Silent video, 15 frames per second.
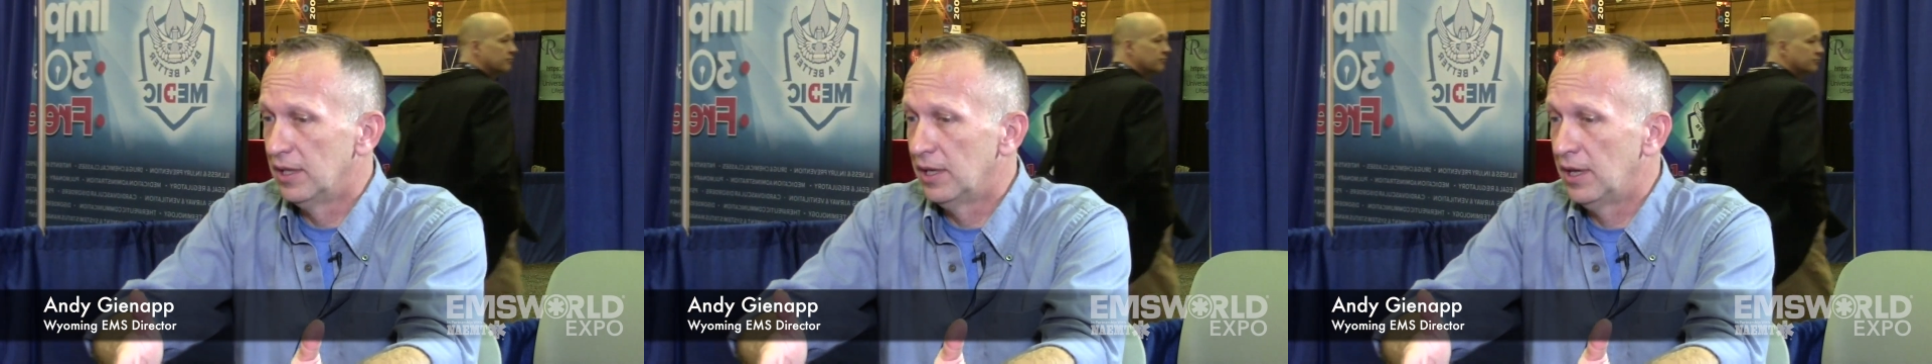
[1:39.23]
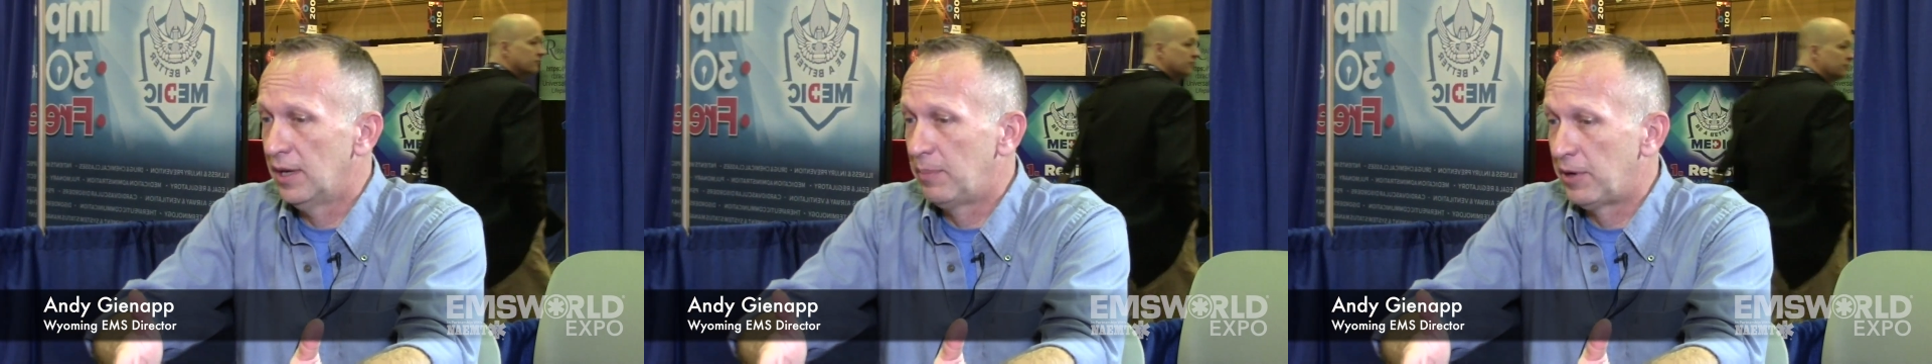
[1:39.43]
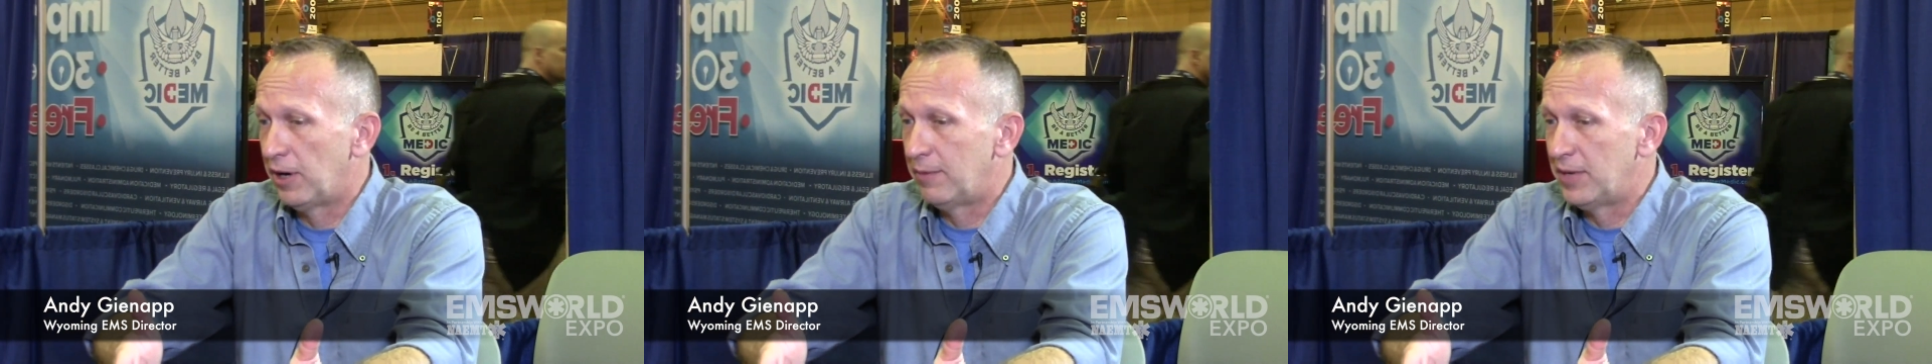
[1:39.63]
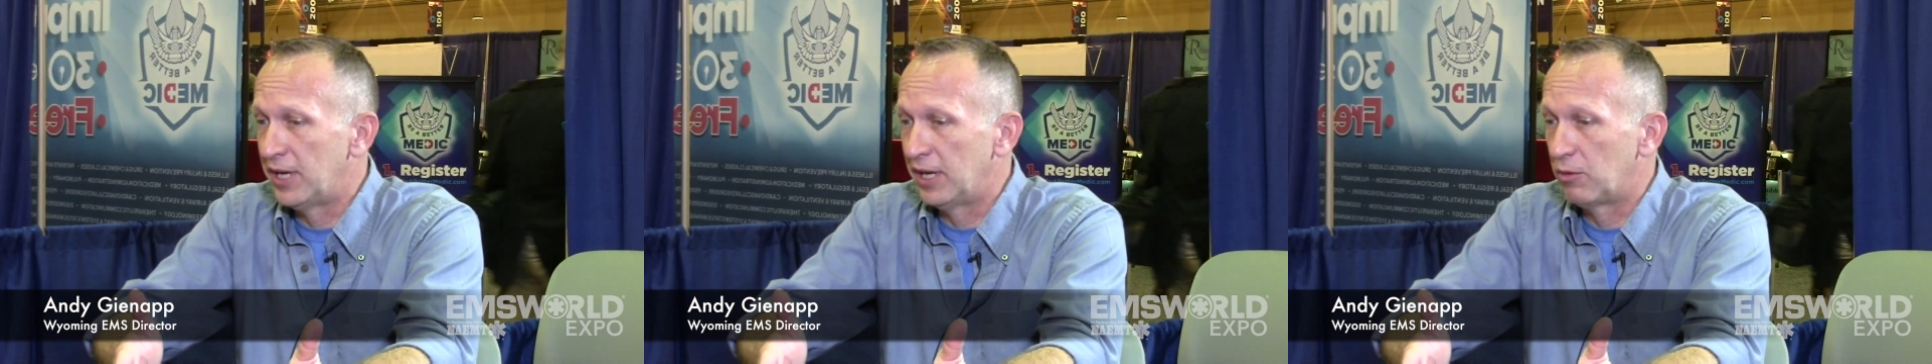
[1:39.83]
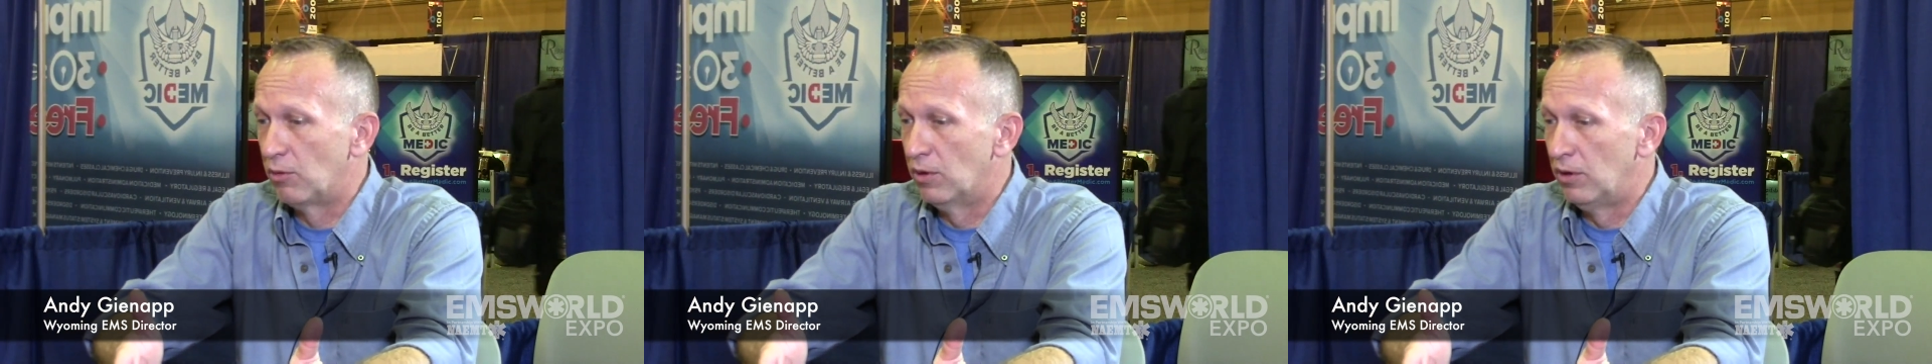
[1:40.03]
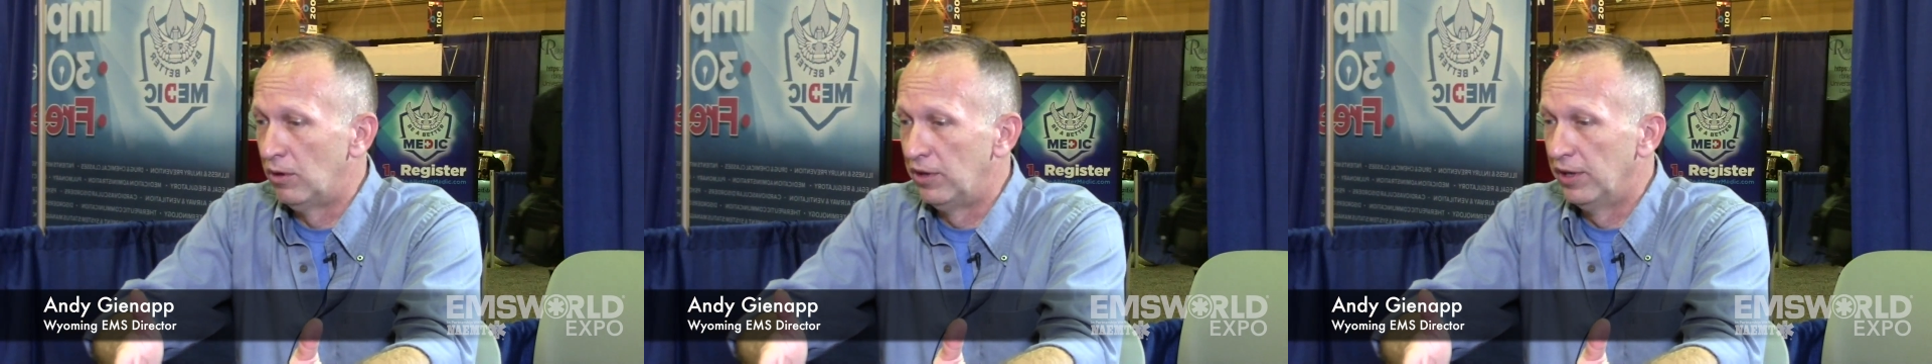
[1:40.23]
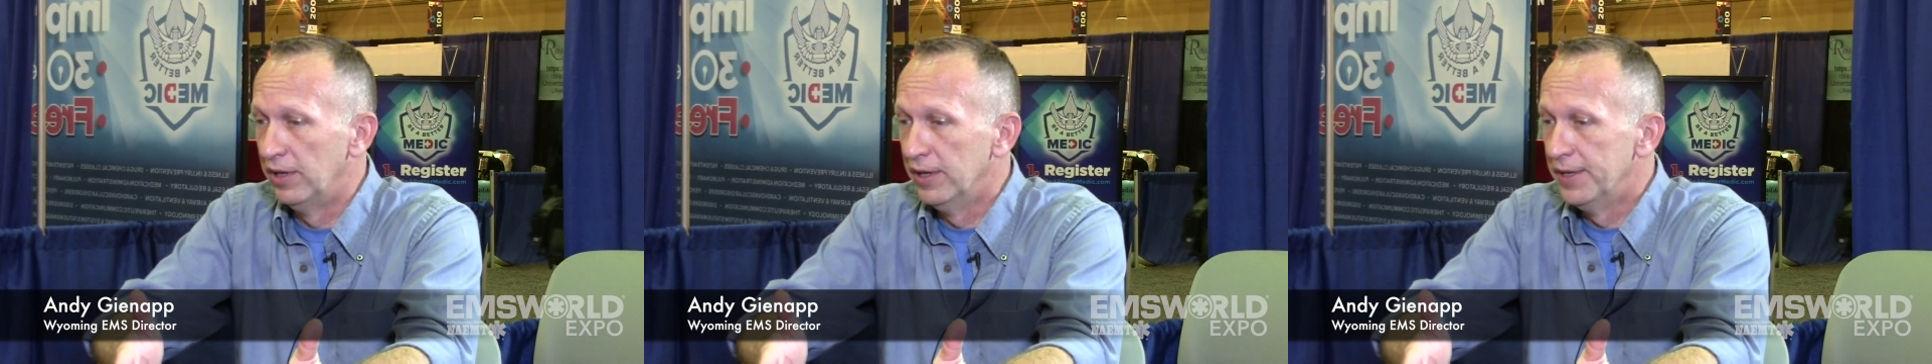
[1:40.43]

paramedic world,